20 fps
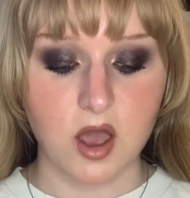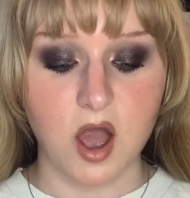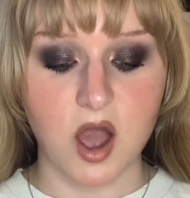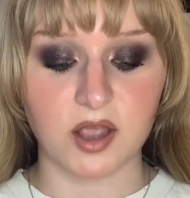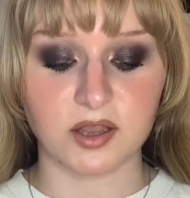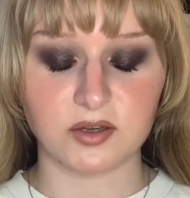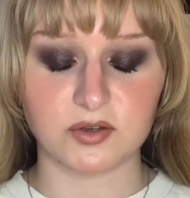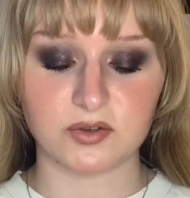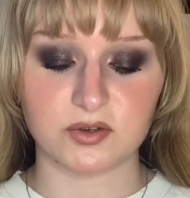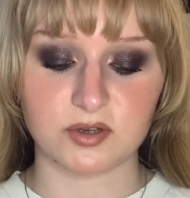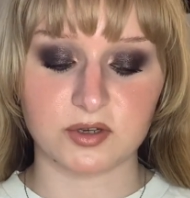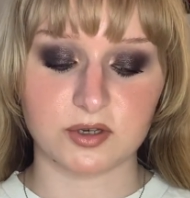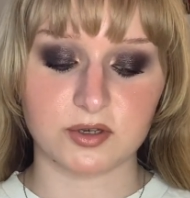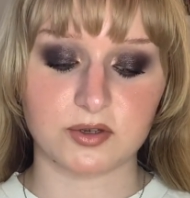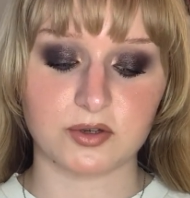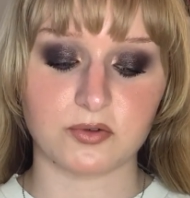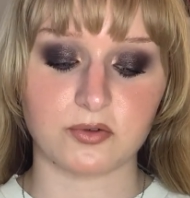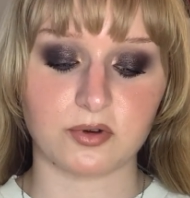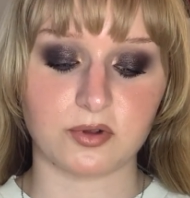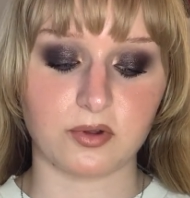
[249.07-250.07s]
I used it a
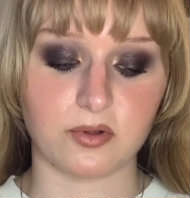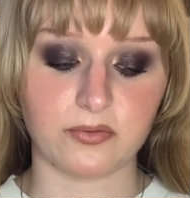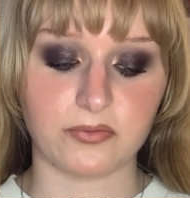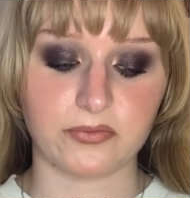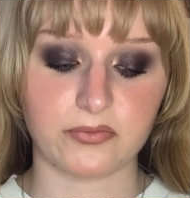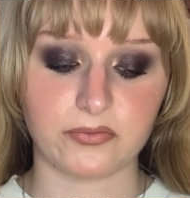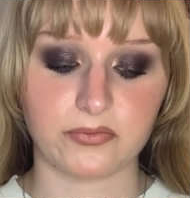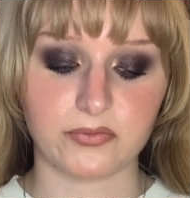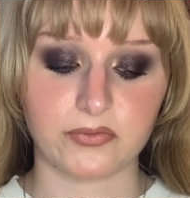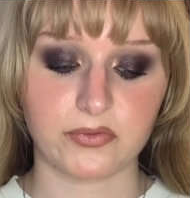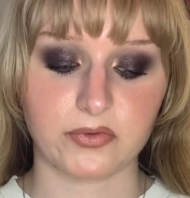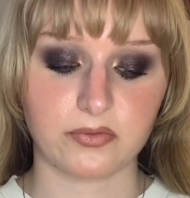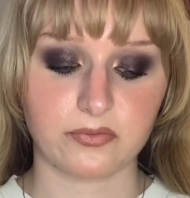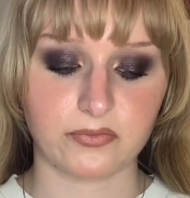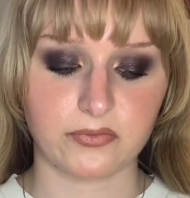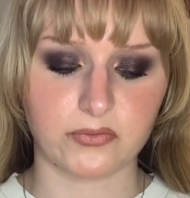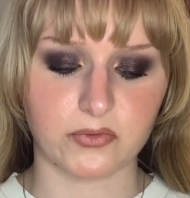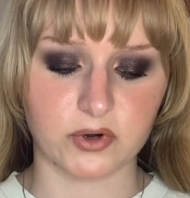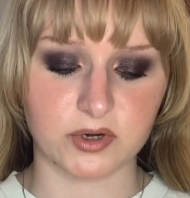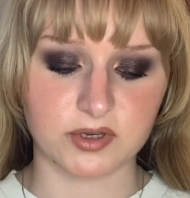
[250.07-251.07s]
total of
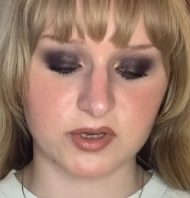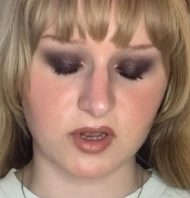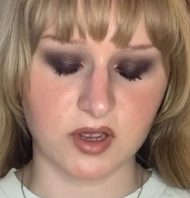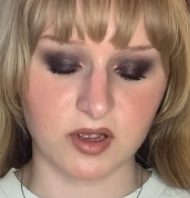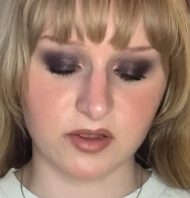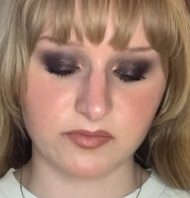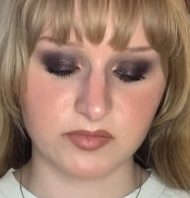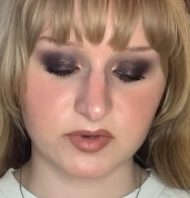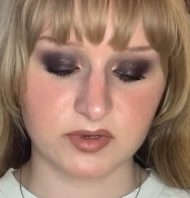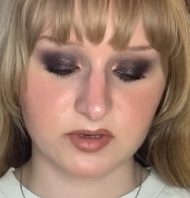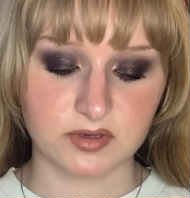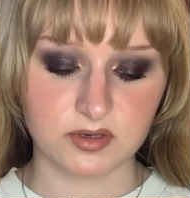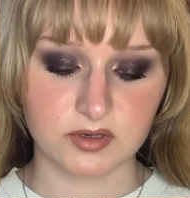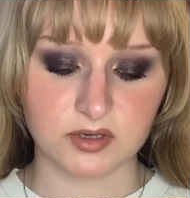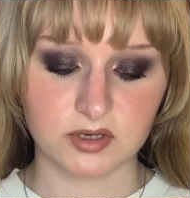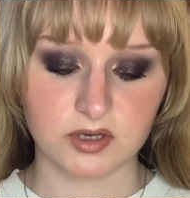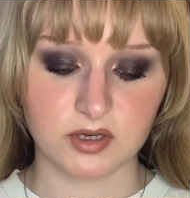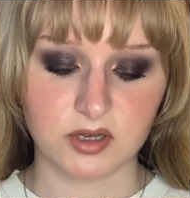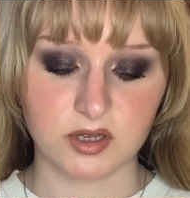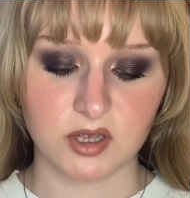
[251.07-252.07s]
4
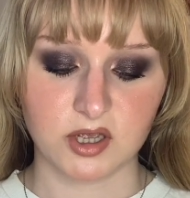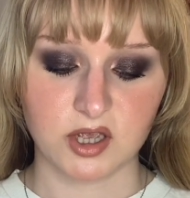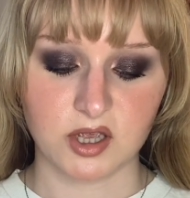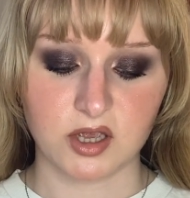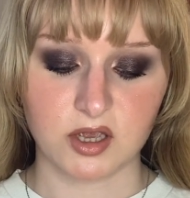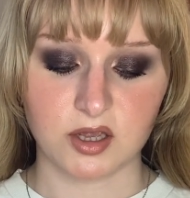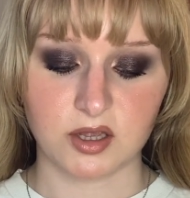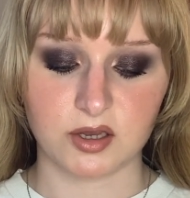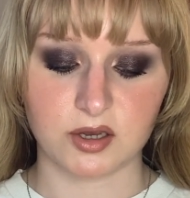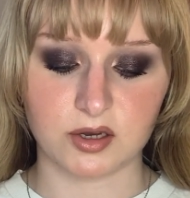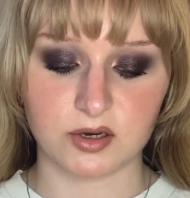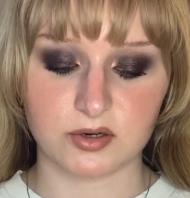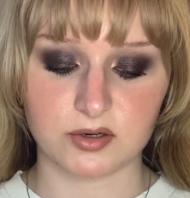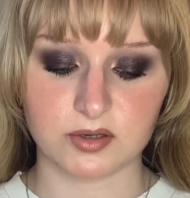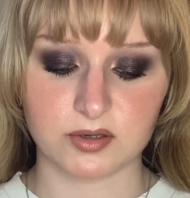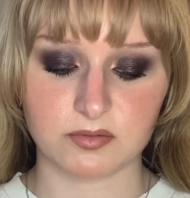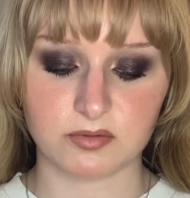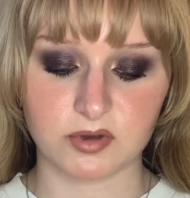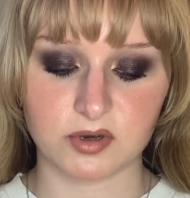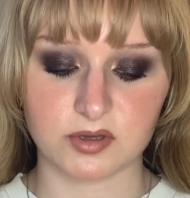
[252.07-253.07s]
times.
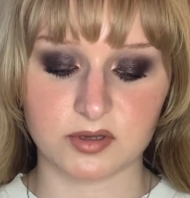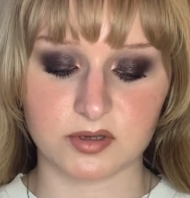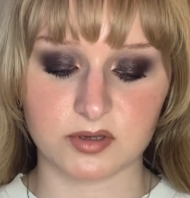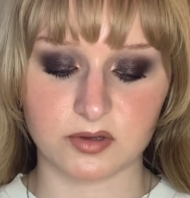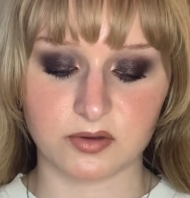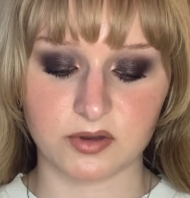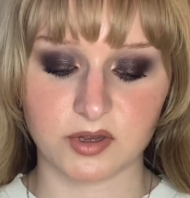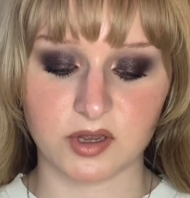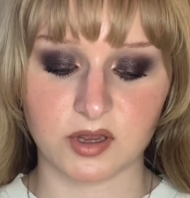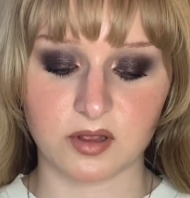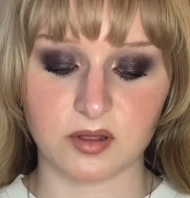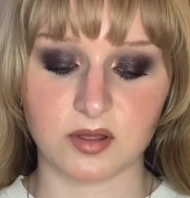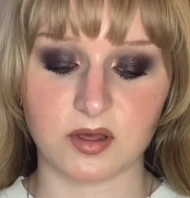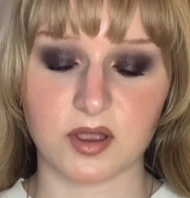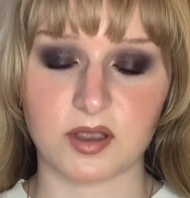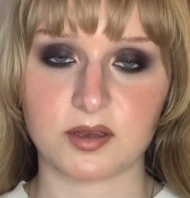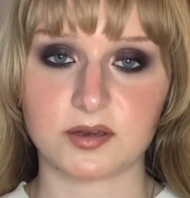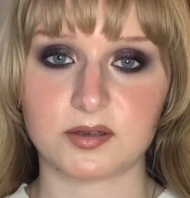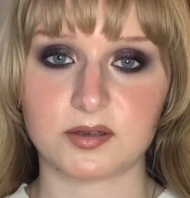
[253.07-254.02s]
Here's what it's looking like